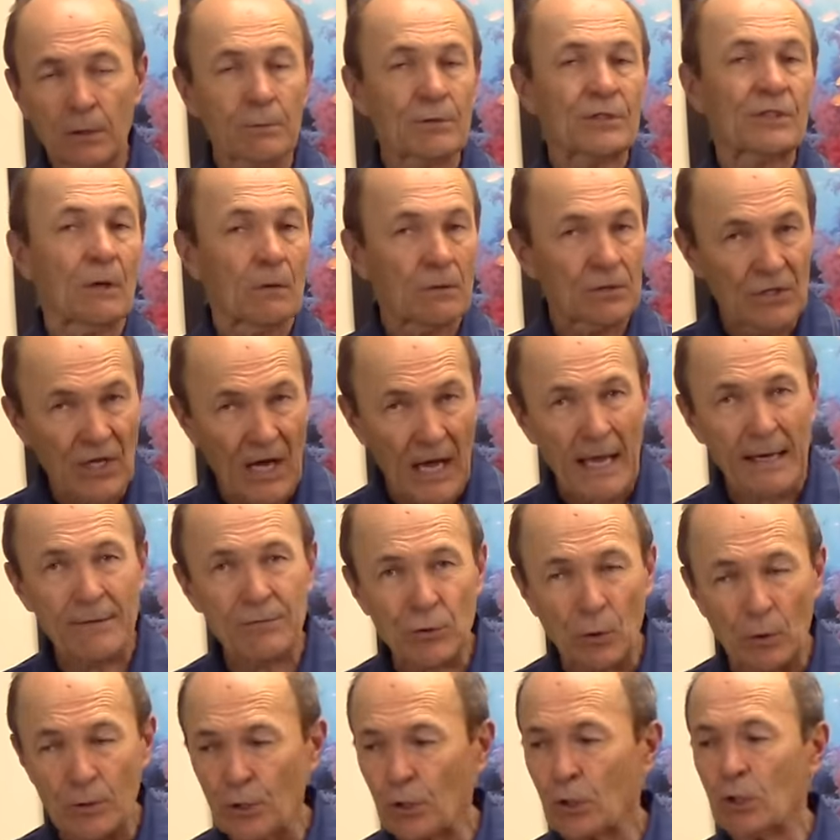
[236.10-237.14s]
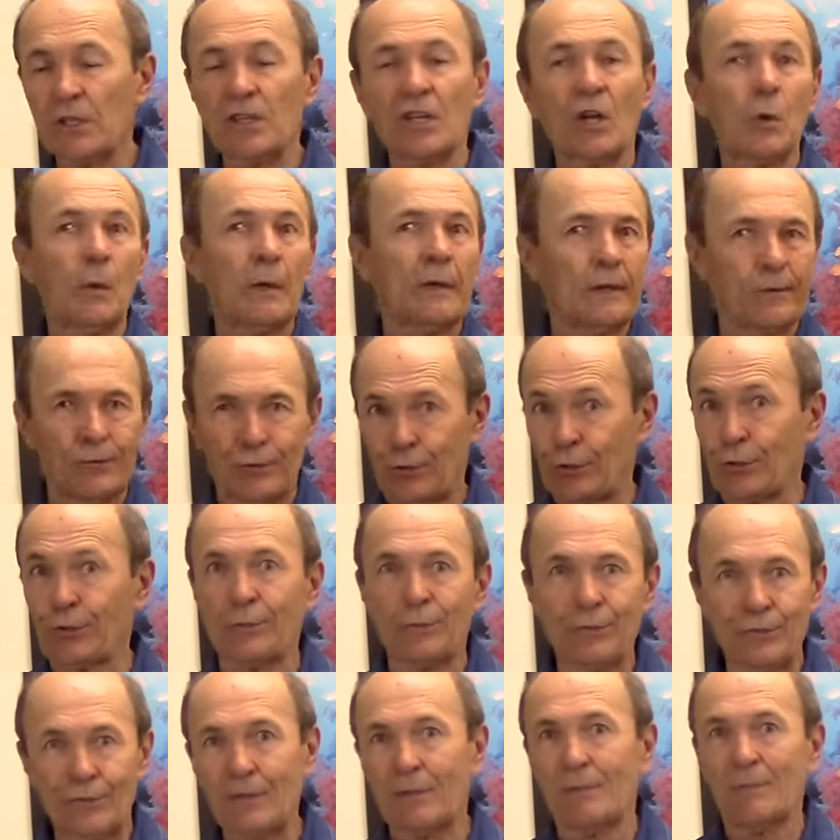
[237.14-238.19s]
There was no dive store. You couldn't go in and
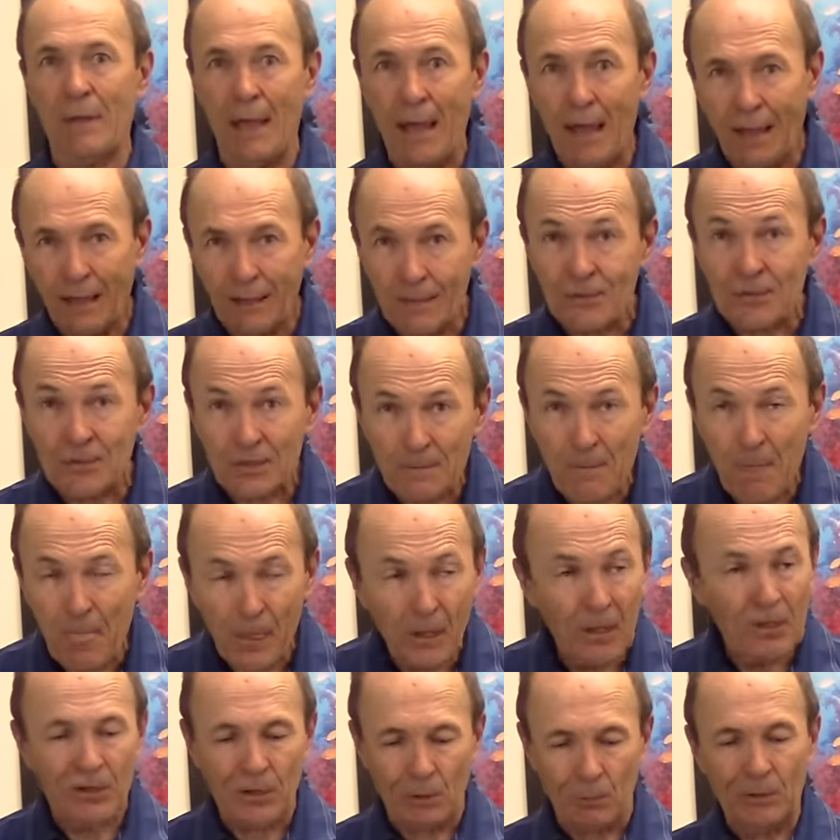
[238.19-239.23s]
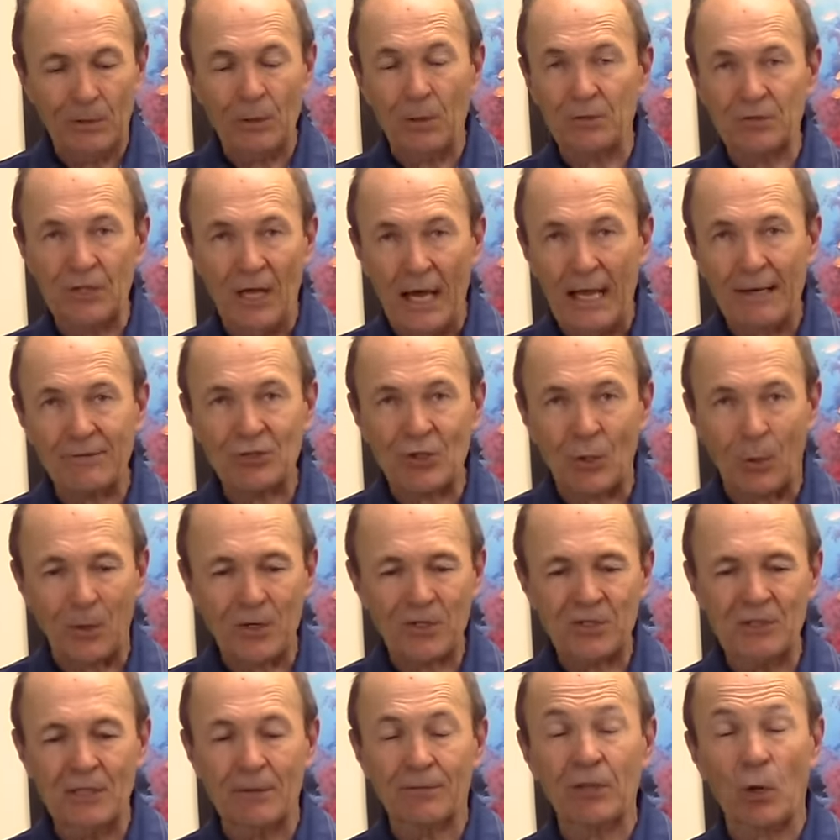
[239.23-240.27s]
choose a mask. There were no dive
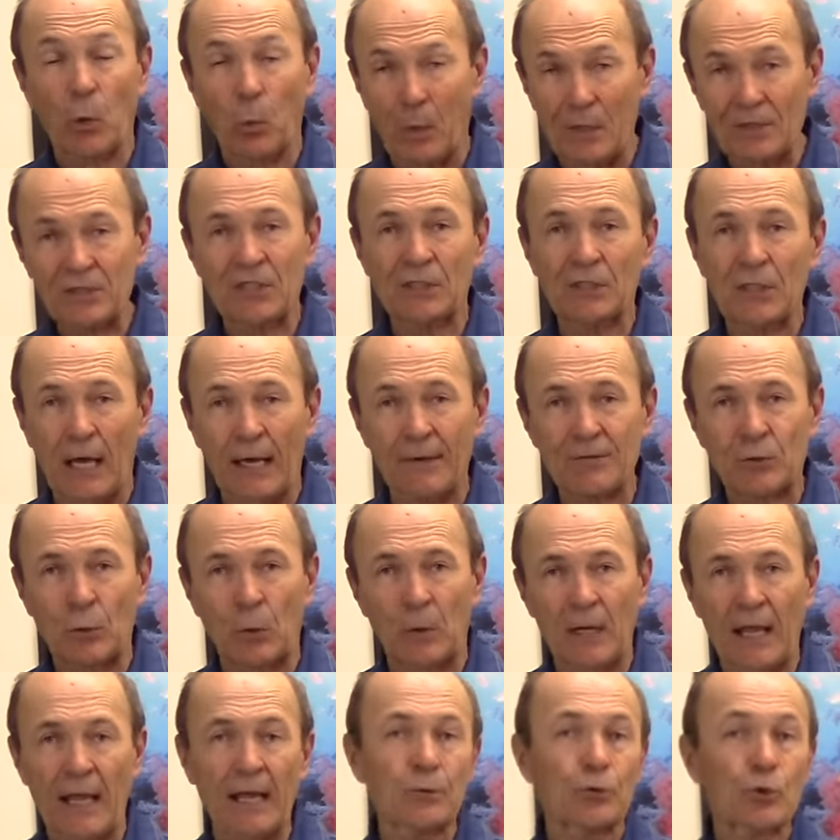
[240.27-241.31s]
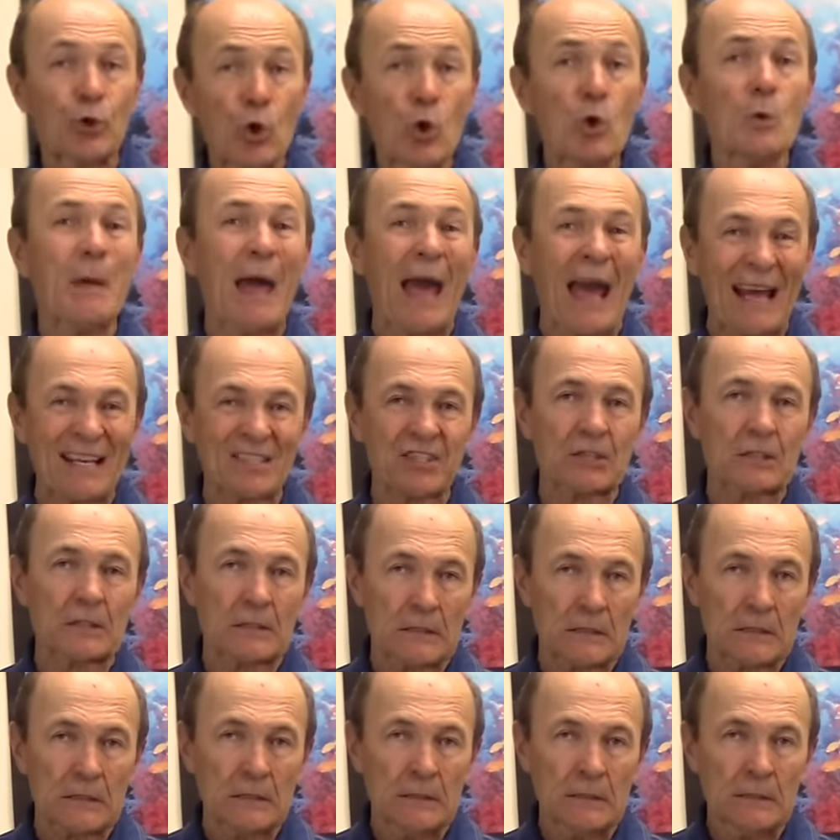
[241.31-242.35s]
stores. And if there was a dive store, it had two
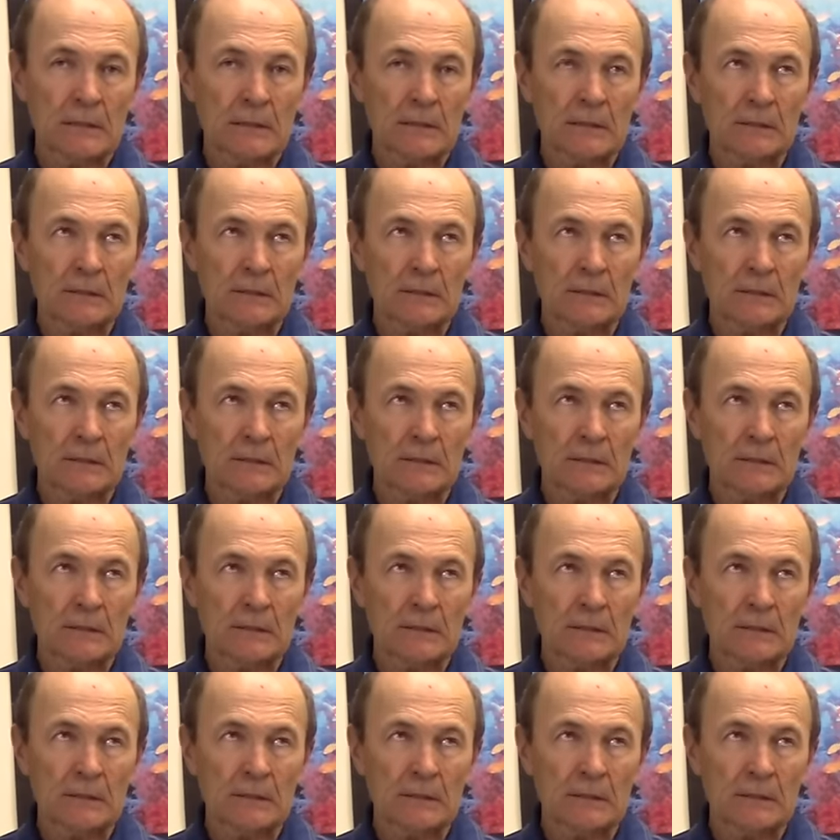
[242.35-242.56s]
masks.